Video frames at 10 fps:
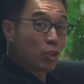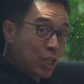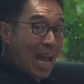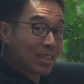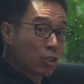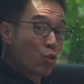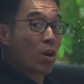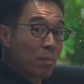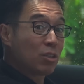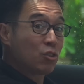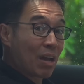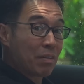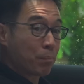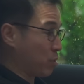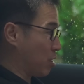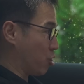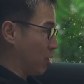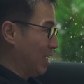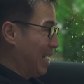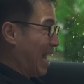Jack's normal driving
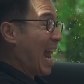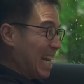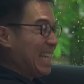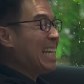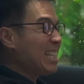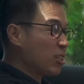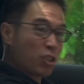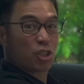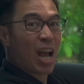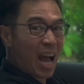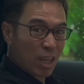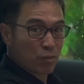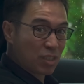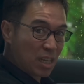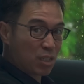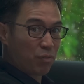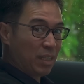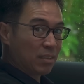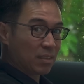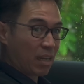position, and he's shy of 6
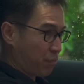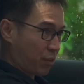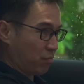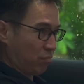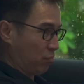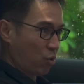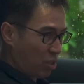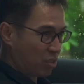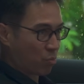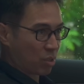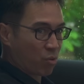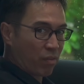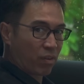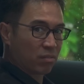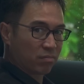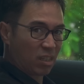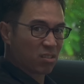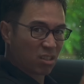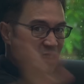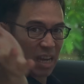feet. And for no reason whatsoever,
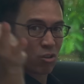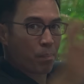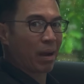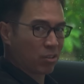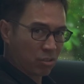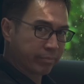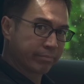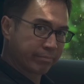here's a size comparison.